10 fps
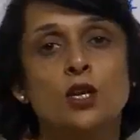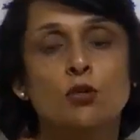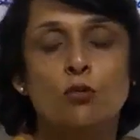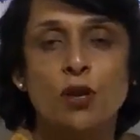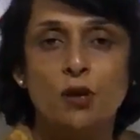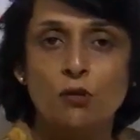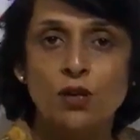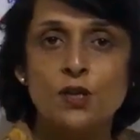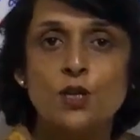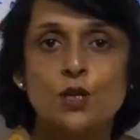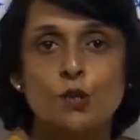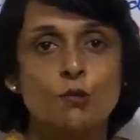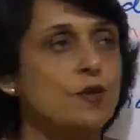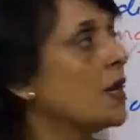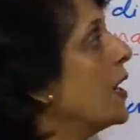nucleolus
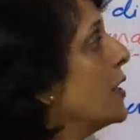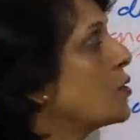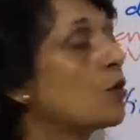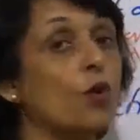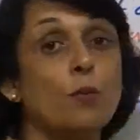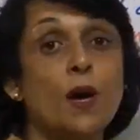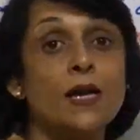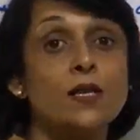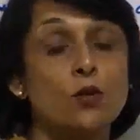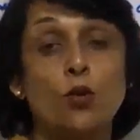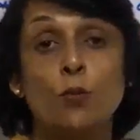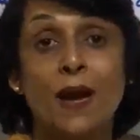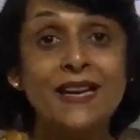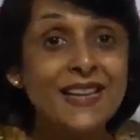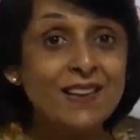dissociates,
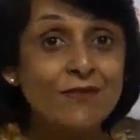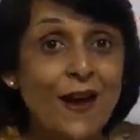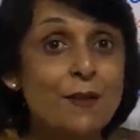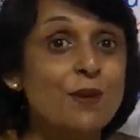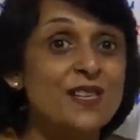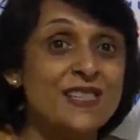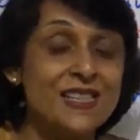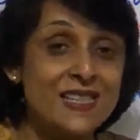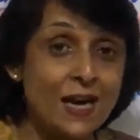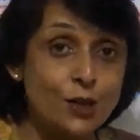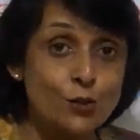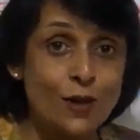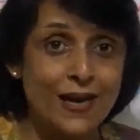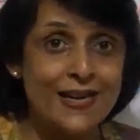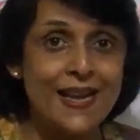chromatin fibers, they start to
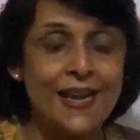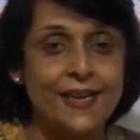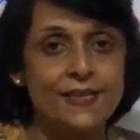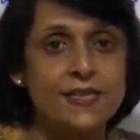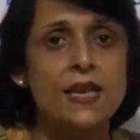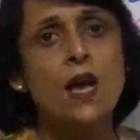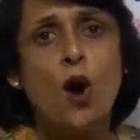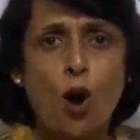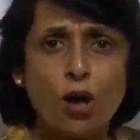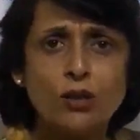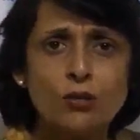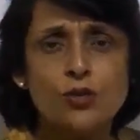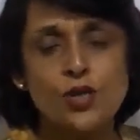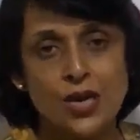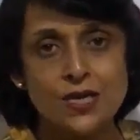condense, all
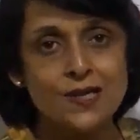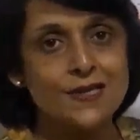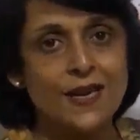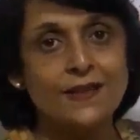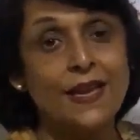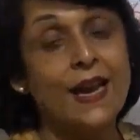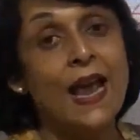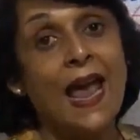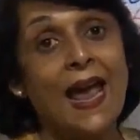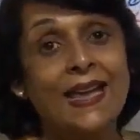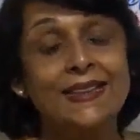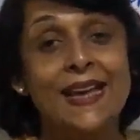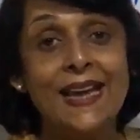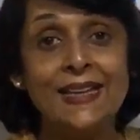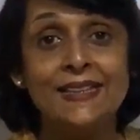those changes are there, and
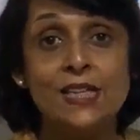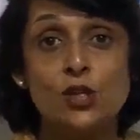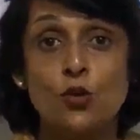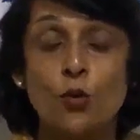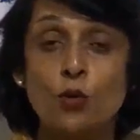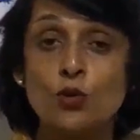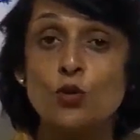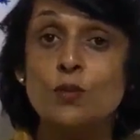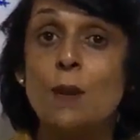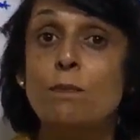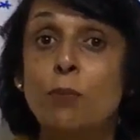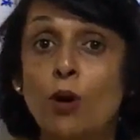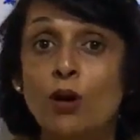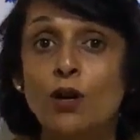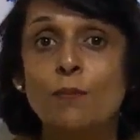then these chromosomes are
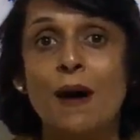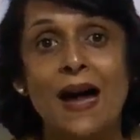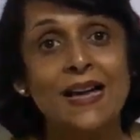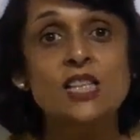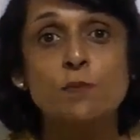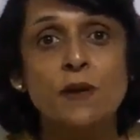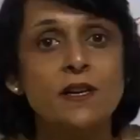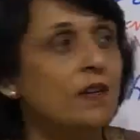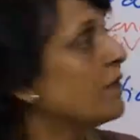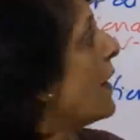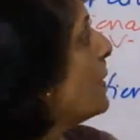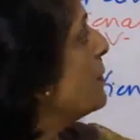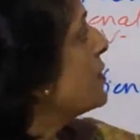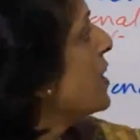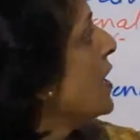pulled by spindle
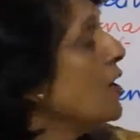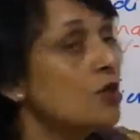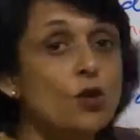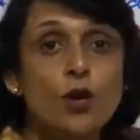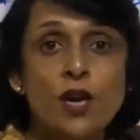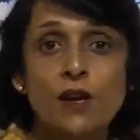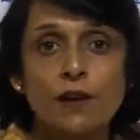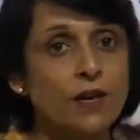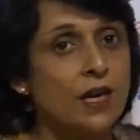fibers. So here